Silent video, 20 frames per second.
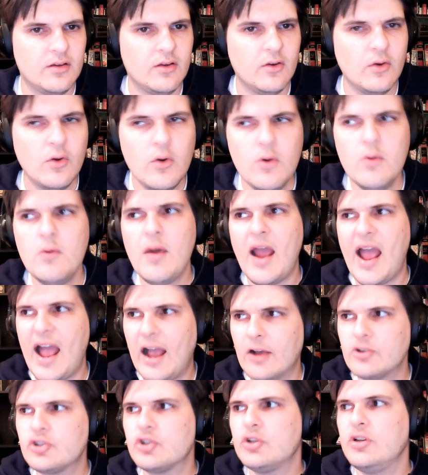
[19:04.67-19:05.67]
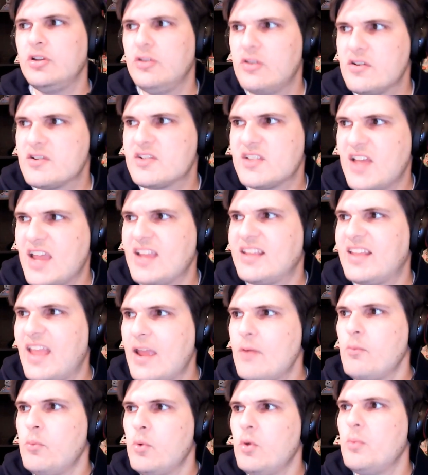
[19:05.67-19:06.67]
who actually looks like
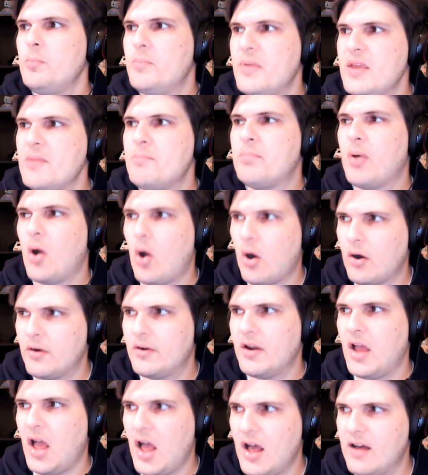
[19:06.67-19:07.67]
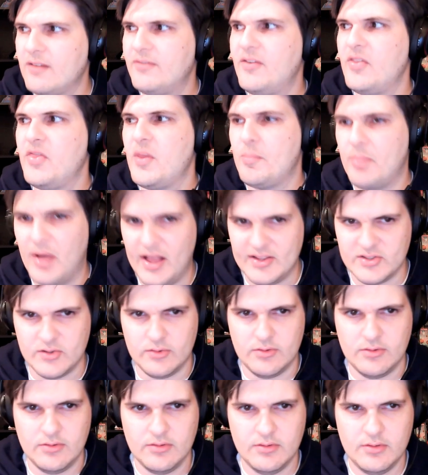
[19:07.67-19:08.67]
they will be part of the puzzle,